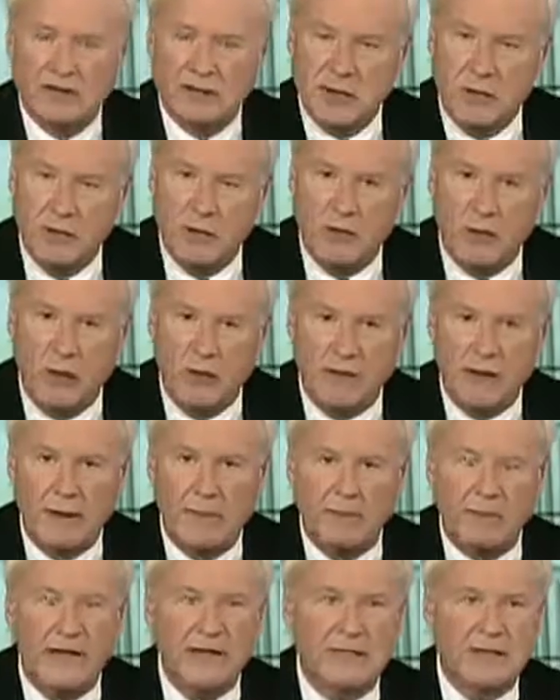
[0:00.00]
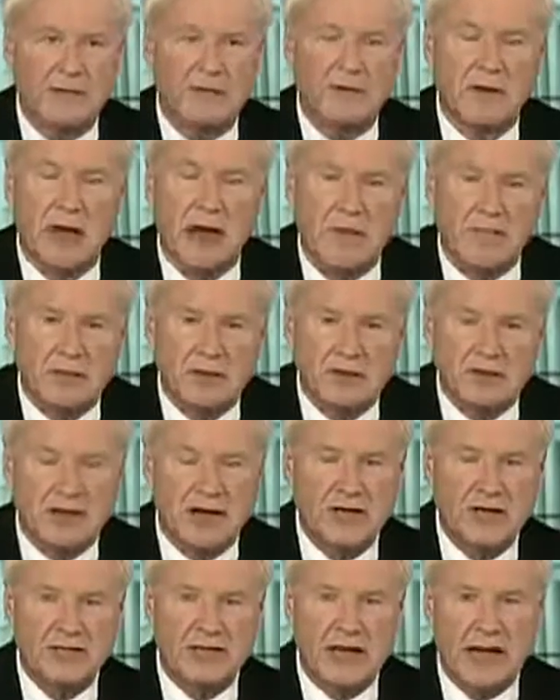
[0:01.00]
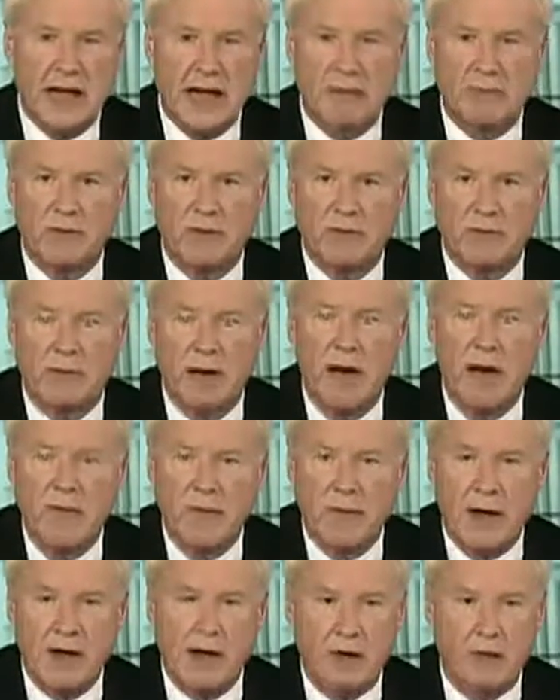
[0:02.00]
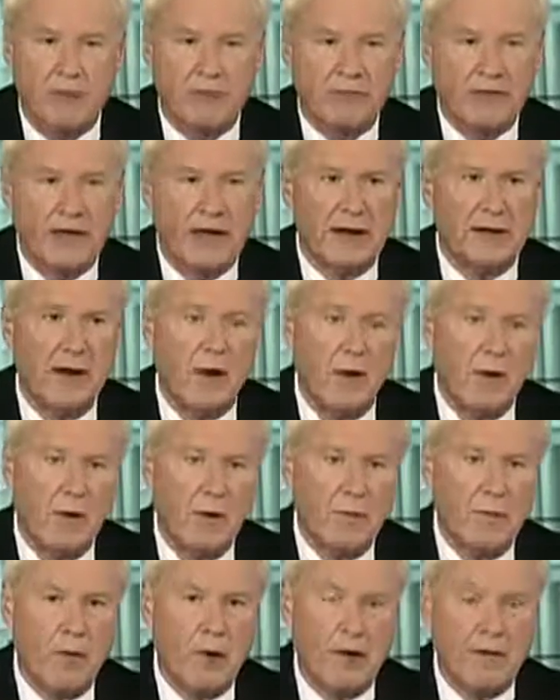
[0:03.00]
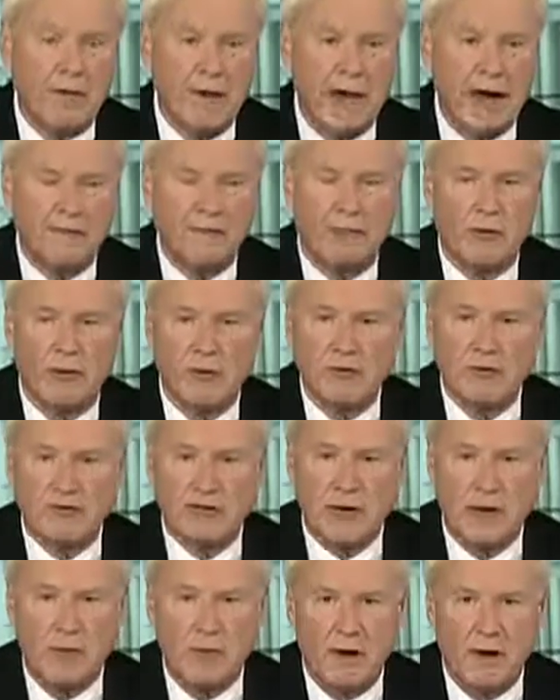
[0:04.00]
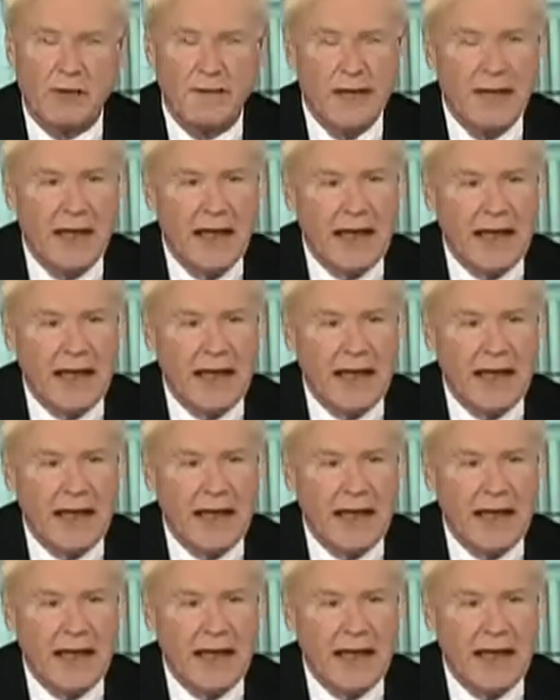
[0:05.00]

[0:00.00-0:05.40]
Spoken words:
Some role they played, some conversation he had with Michael Flynn or Paul Manafort or somewhere.